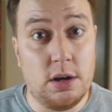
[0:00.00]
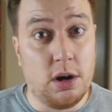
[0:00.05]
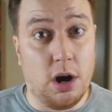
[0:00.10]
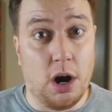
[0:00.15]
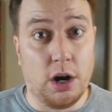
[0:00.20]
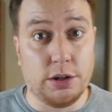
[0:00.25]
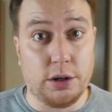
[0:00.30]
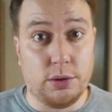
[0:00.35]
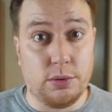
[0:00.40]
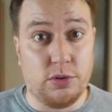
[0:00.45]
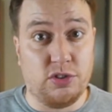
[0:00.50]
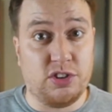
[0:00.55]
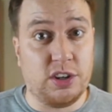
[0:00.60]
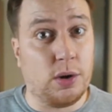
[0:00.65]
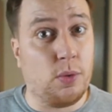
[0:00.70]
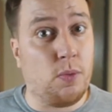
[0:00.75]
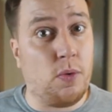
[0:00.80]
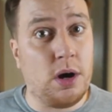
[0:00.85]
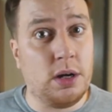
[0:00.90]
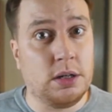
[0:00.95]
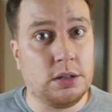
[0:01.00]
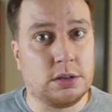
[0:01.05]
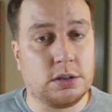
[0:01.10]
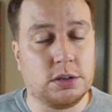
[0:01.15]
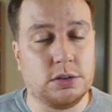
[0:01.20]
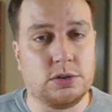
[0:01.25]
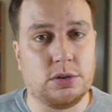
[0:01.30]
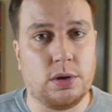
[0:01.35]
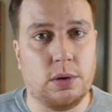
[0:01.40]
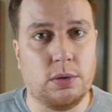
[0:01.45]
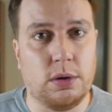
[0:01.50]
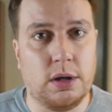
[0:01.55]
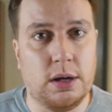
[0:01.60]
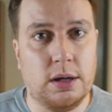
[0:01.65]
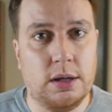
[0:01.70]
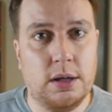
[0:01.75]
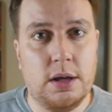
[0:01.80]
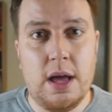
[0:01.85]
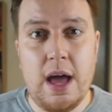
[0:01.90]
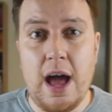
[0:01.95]
Are you using a wired controller?
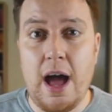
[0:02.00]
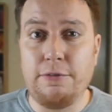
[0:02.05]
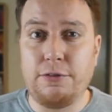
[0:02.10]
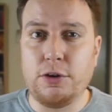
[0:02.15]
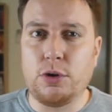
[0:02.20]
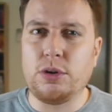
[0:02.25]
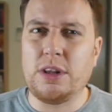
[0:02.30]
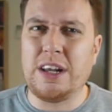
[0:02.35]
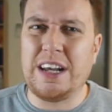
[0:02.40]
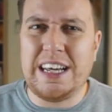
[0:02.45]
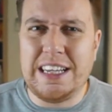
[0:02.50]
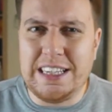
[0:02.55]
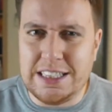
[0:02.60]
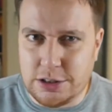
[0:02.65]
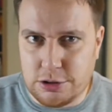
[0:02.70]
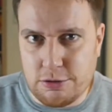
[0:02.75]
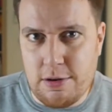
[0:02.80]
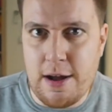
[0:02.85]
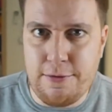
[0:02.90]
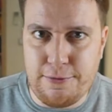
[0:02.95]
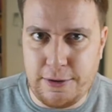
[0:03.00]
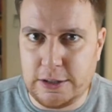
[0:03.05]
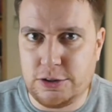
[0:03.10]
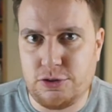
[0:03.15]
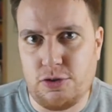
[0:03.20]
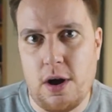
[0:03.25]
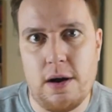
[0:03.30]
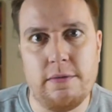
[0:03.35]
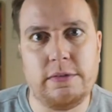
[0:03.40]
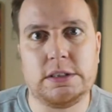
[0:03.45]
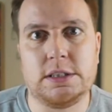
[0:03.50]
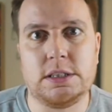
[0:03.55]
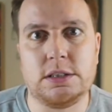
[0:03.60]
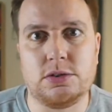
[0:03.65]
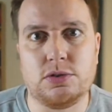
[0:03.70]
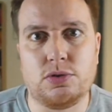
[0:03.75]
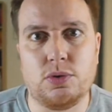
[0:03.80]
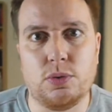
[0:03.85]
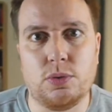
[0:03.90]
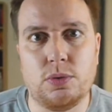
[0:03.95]
Have you got the latest graphics drivers
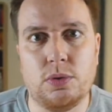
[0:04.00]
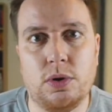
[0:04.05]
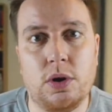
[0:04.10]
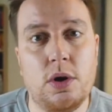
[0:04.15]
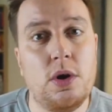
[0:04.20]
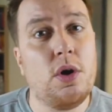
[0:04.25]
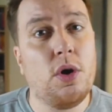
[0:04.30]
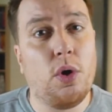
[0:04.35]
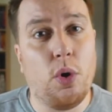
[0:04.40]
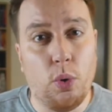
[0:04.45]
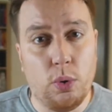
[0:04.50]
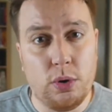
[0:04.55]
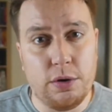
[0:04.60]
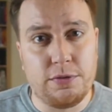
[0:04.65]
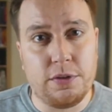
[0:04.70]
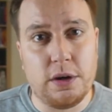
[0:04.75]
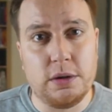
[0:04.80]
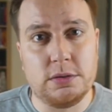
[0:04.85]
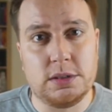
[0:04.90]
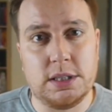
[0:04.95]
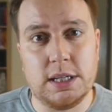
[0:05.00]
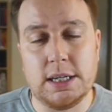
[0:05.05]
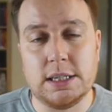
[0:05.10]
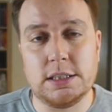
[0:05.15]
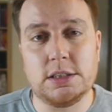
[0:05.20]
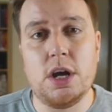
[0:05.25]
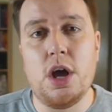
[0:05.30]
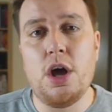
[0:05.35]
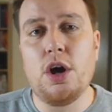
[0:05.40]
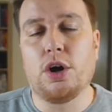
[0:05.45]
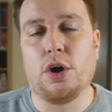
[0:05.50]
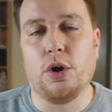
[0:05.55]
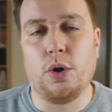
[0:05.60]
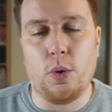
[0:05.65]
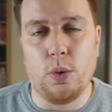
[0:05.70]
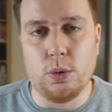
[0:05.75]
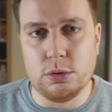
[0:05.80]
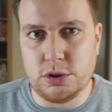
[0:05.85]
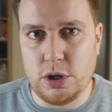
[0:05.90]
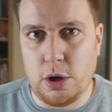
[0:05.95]
installed? All of those things can
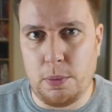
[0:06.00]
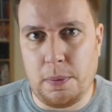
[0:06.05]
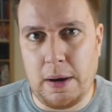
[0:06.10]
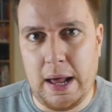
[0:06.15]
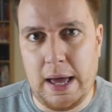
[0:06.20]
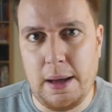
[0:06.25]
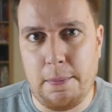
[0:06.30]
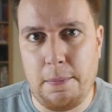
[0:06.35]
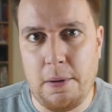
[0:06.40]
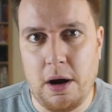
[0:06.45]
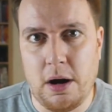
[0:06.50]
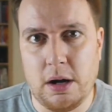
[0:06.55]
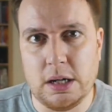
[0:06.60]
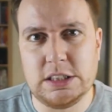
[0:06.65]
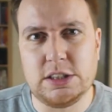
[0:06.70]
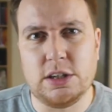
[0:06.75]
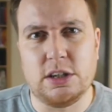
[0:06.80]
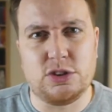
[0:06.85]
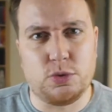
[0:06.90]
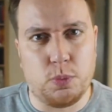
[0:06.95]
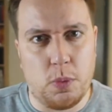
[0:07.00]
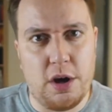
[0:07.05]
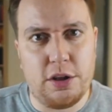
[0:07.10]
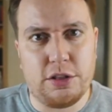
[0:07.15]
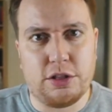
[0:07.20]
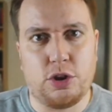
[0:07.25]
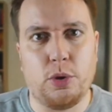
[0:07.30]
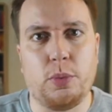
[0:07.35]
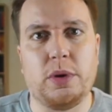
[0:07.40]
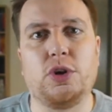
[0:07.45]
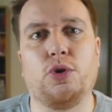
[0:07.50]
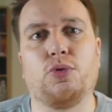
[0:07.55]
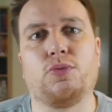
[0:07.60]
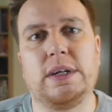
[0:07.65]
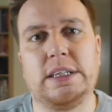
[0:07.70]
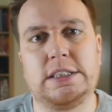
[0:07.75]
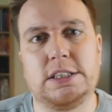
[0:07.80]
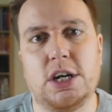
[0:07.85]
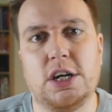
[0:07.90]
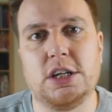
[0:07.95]
also play a part, so it's worth doing your
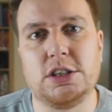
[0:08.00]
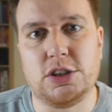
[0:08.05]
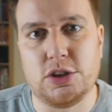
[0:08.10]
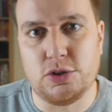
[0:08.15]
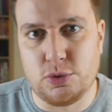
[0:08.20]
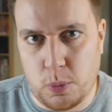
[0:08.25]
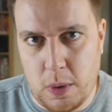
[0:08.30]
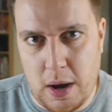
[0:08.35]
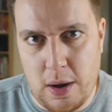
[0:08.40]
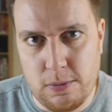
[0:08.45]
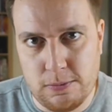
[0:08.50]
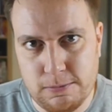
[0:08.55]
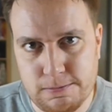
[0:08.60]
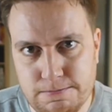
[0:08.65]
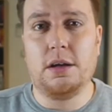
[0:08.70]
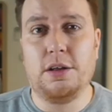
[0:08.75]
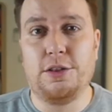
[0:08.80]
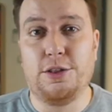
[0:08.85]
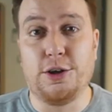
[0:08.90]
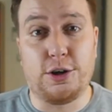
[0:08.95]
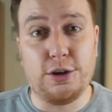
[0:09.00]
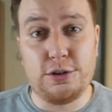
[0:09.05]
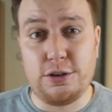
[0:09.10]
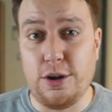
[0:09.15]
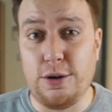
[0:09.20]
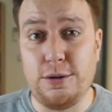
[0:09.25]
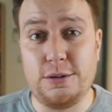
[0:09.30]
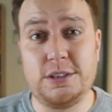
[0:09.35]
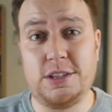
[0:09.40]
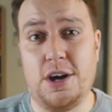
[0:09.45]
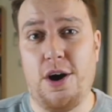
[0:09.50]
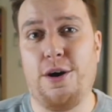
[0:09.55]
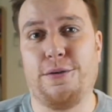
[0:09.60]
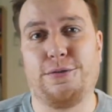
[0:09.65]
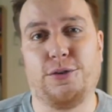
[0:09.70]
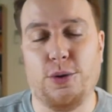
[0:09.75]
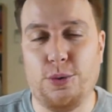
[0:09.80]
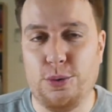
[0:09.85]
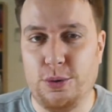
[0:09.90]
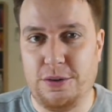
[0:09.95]
research as well. The good news
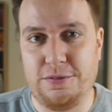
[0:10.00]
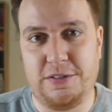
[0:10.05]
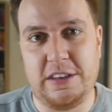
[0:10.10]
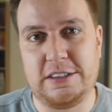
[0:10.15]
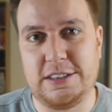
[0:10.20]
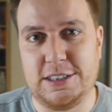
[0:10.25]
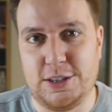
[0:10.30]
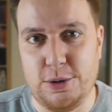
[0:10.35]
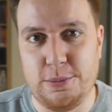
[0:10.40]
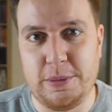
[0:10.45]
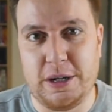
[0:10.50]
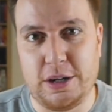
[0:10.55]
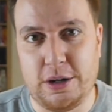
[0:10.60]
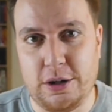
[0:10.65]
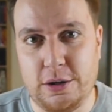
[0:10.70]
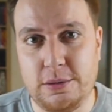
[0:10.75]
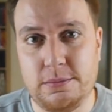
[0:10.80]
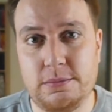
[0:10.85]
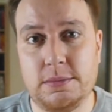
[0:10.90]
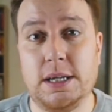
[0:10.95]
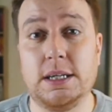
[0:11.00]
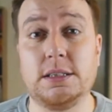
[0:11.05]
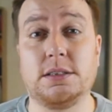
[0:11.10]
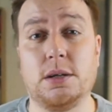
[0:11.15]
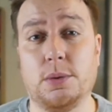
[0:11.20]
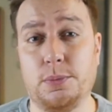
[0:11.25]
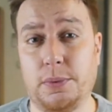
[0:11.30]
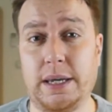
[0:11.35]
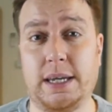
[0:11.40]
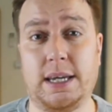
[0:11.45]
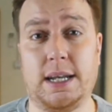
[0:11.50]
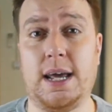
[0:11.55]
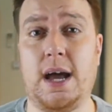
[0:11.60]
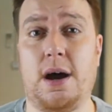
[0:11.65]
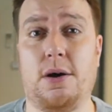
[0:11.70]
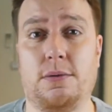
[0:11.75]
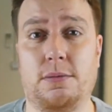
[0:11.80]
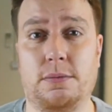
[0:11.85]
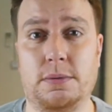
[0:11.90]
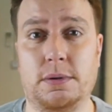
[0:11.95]
after all of this doom and gloom is that we can
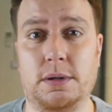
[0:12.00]
help.